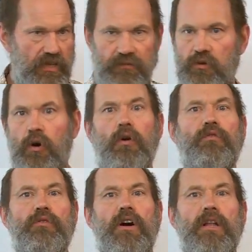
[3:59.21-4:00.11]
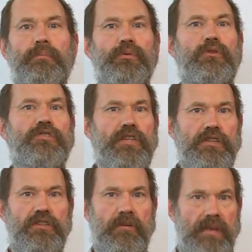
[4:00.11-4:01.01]
different overall
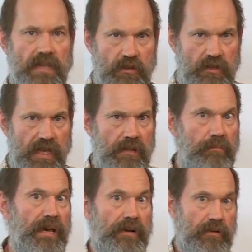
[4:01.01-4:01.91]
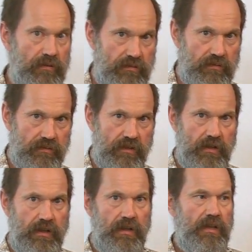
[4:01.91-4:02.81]
approaches to make the thing better.
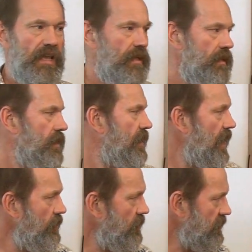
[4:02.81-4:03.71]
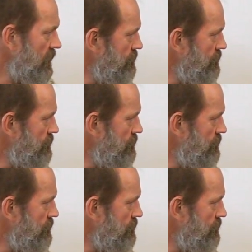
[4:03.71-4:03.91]
And notice in